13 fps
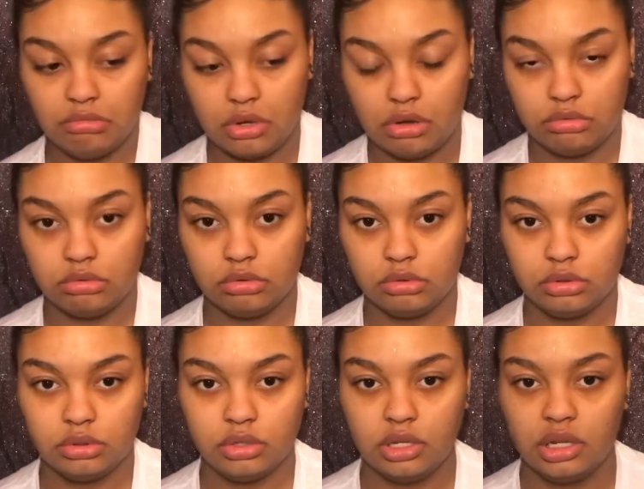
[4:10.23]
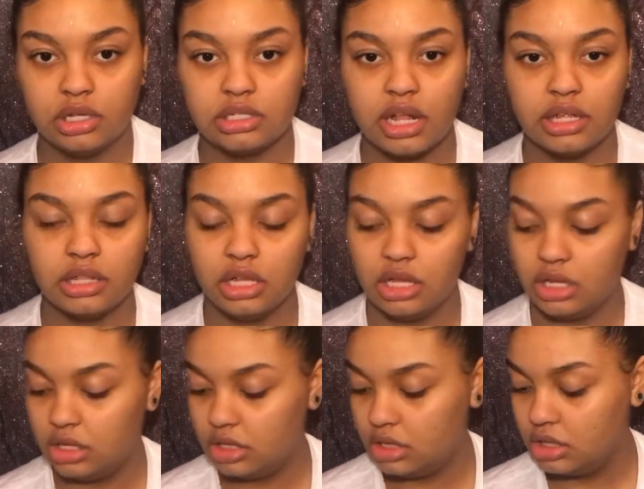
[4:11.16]
whoa. It looks like
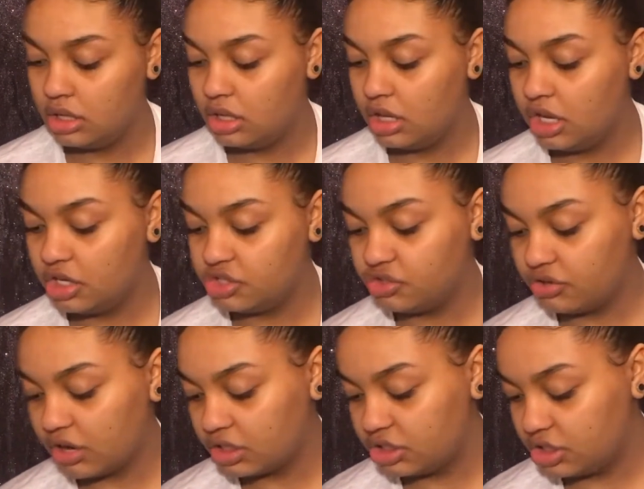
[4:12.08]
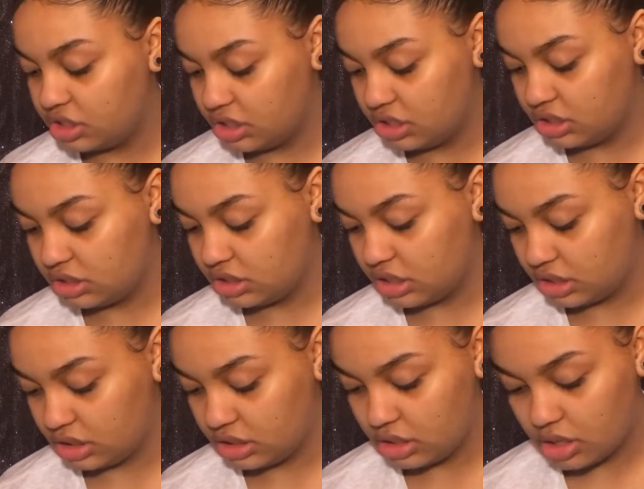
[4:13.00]
the instructions
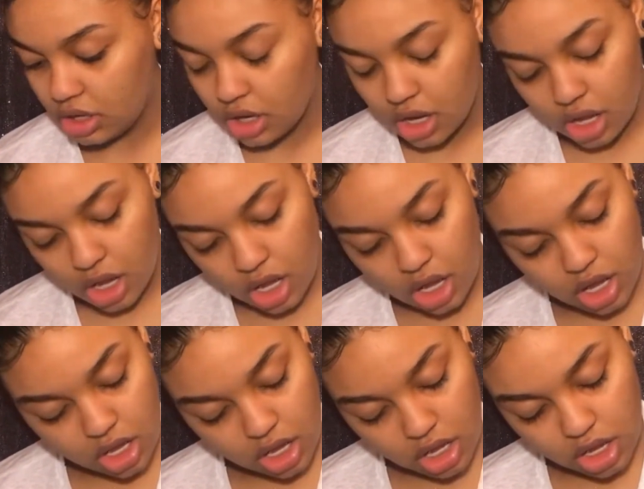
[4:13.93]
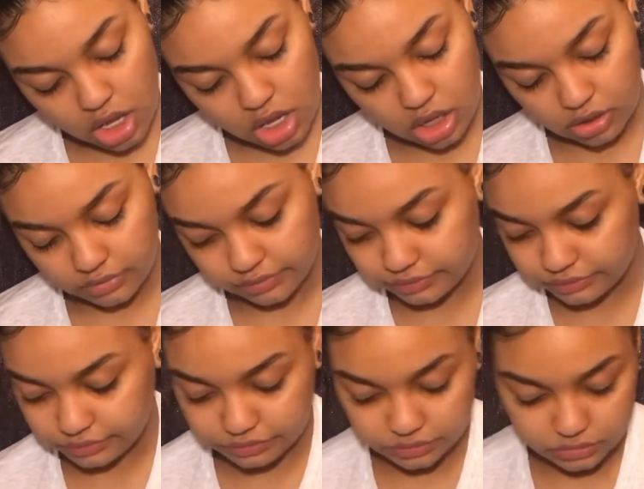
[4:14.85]
and, oh!
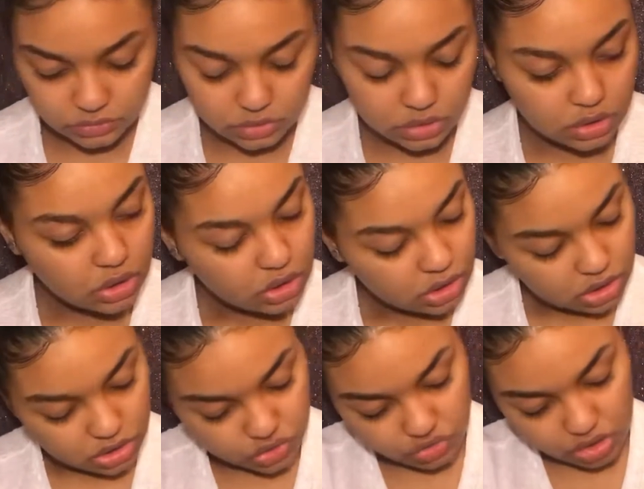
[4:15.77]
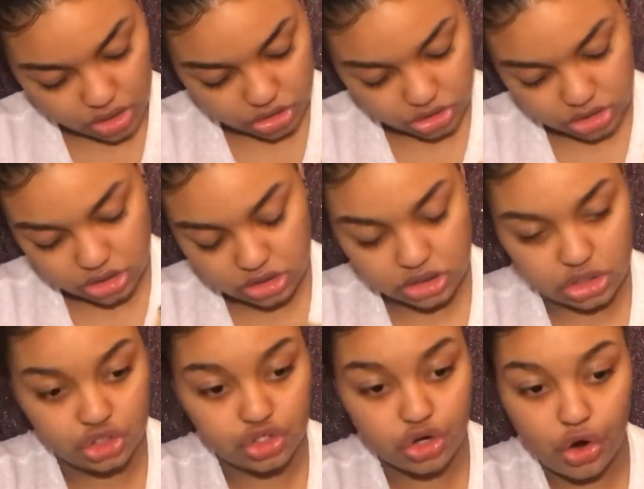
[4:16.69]
Instructions
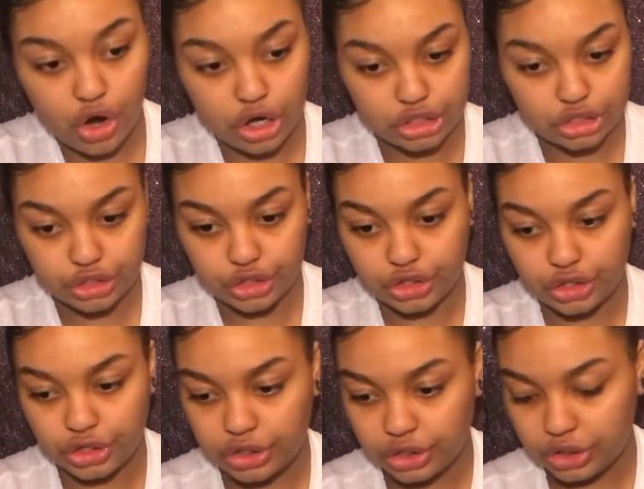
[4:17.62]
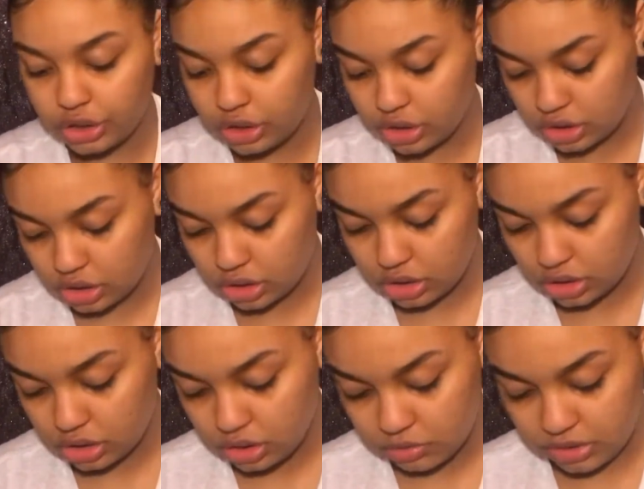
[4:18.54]
and charger.
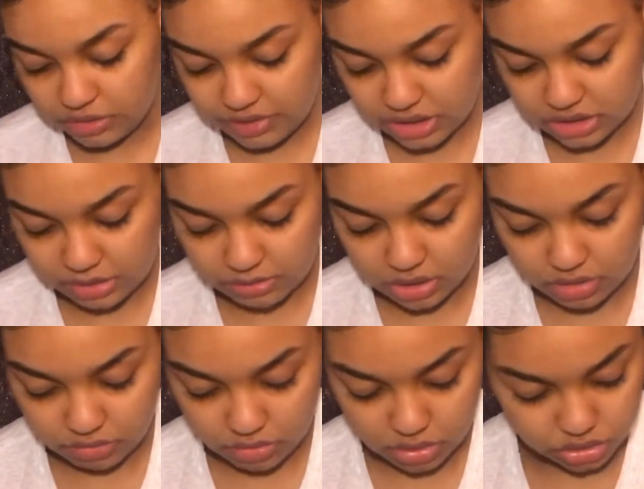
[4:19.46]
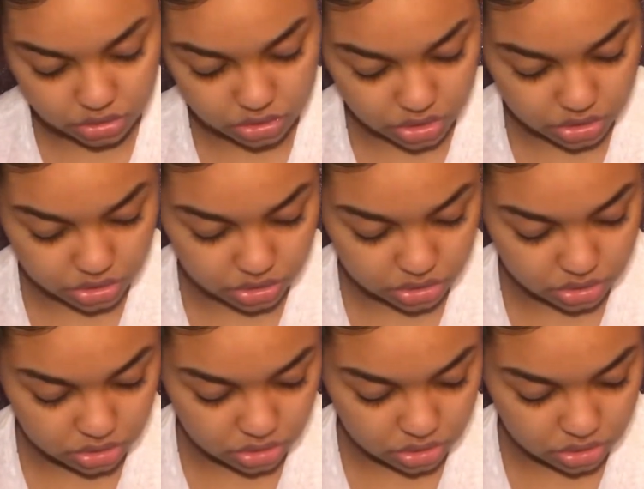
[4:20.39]
What if they sent me the wrong charger?